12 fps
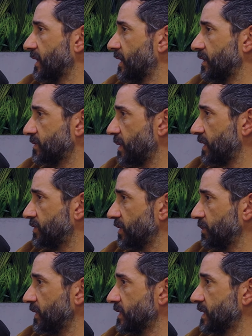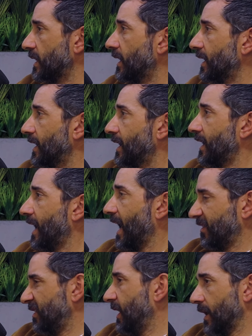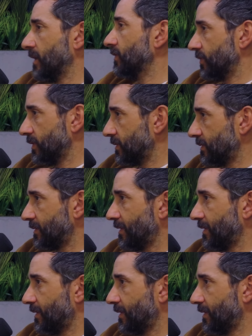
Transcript: Carlsbad trip is at the end of it,